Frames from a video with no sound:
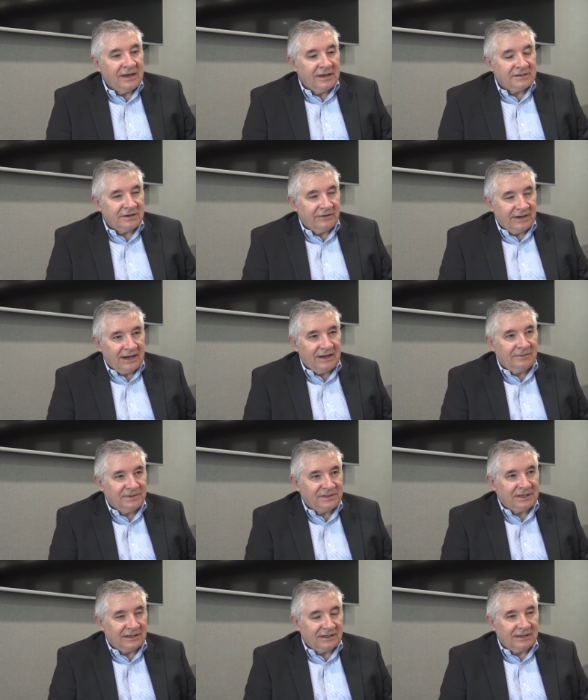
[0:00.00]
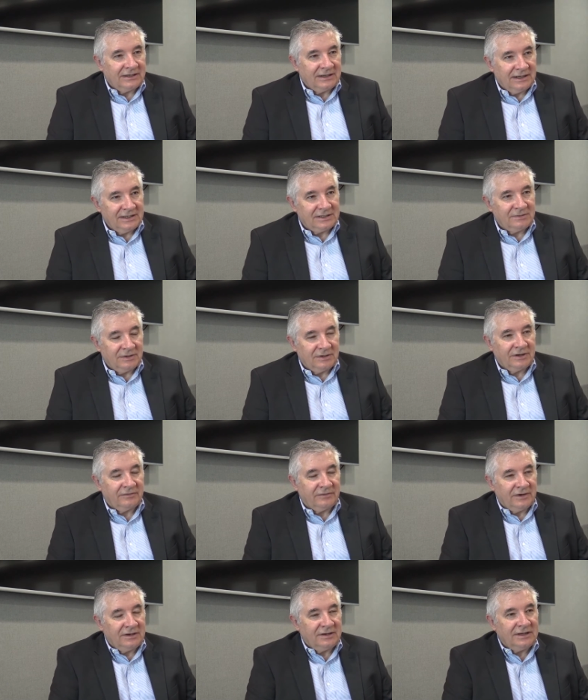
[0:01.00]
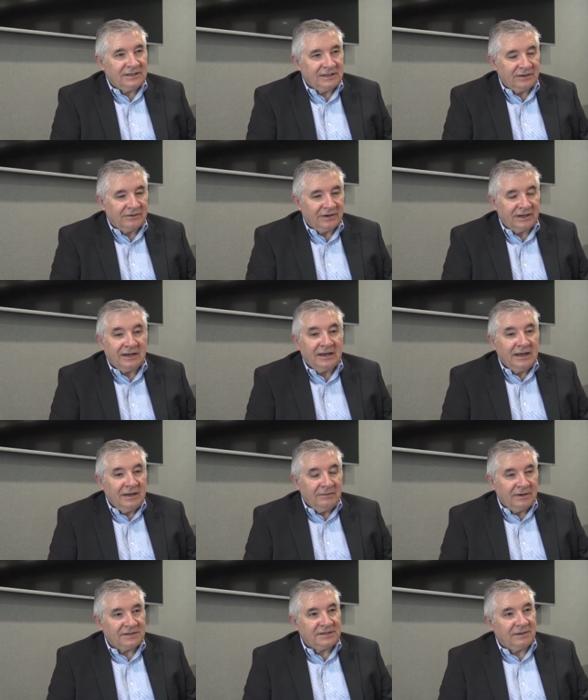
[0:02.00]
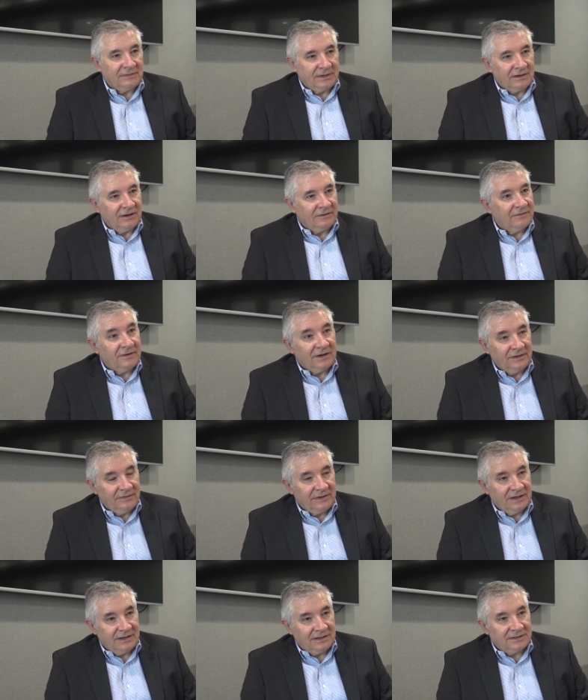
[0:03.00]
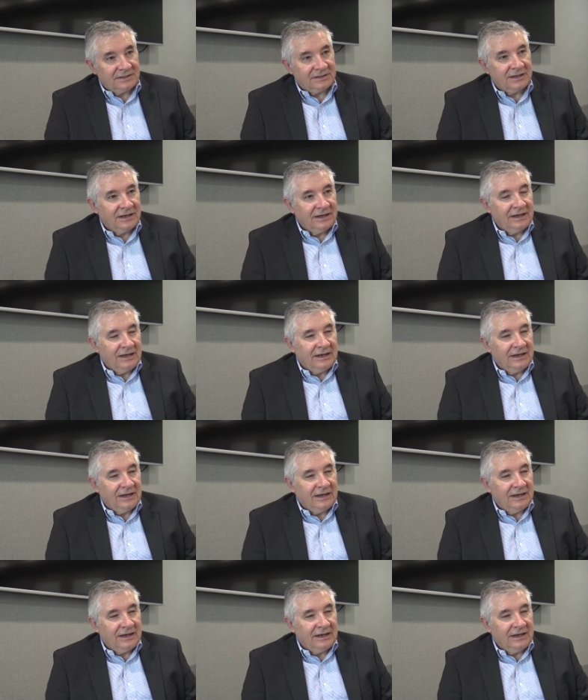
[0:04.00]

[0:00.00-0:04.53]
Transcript: So in our particular case, we're looking for a high degree plus something like 5 years